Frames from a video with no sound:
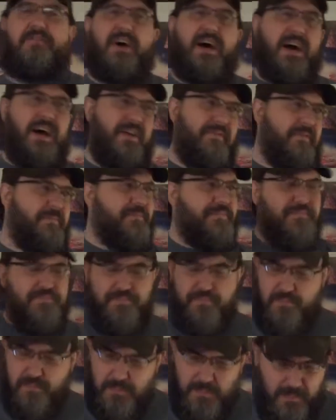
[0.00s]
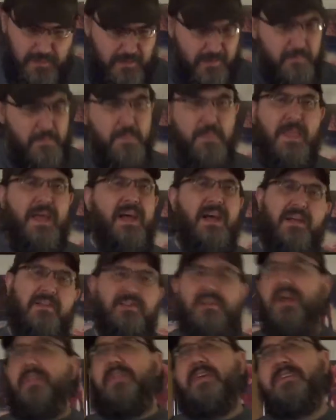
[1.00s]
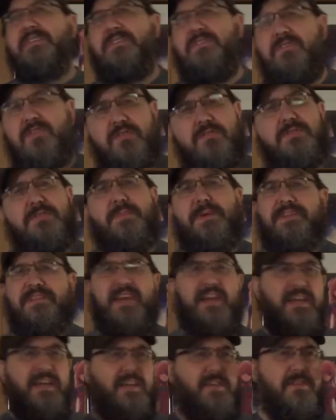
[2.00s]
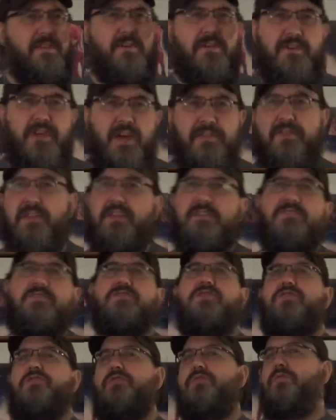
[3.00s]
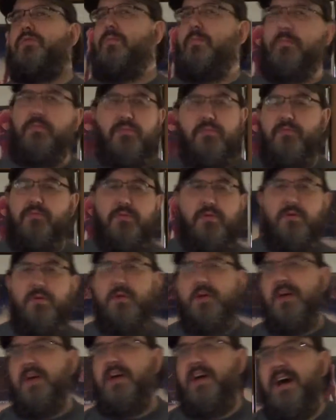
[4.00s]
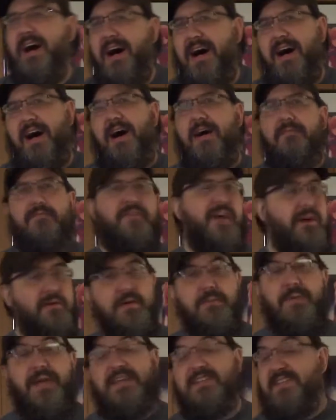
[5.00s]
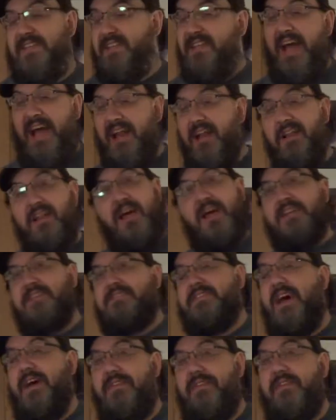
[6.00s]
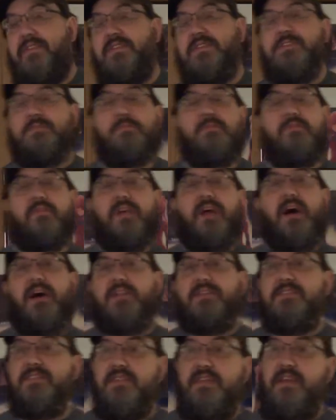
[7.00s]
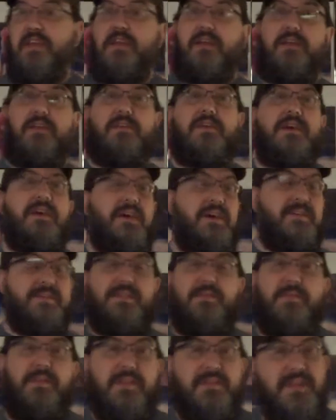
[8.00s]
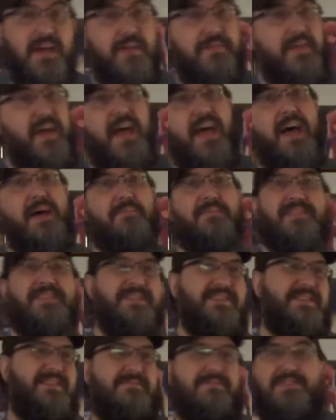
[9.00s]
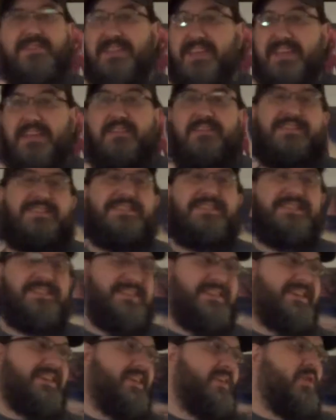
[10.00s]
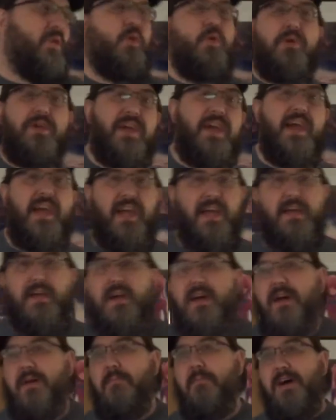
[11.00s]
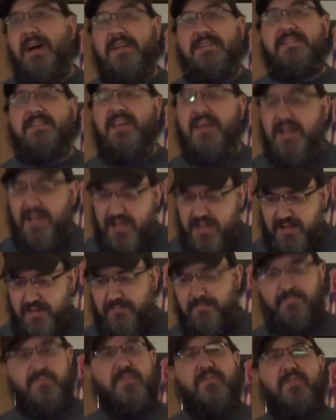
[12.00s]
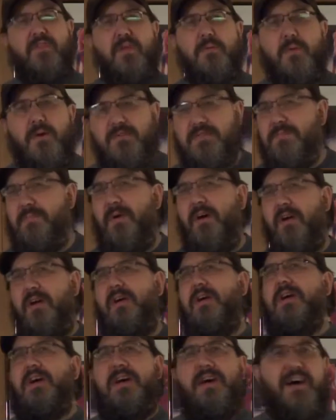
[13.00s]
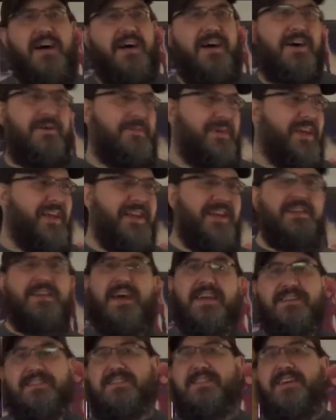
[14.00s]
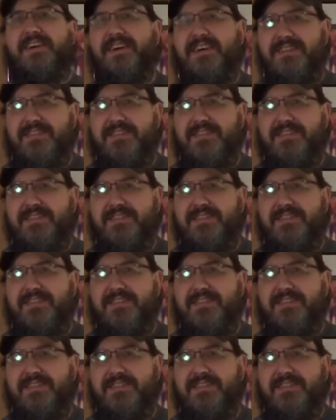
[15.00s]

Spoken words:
of 5. Nothing's too spectacular, nothing too brutal. Very basic, not a lot of death in this movie, honestly, and some of the death that happens is really okay. But for the most part, we get a nice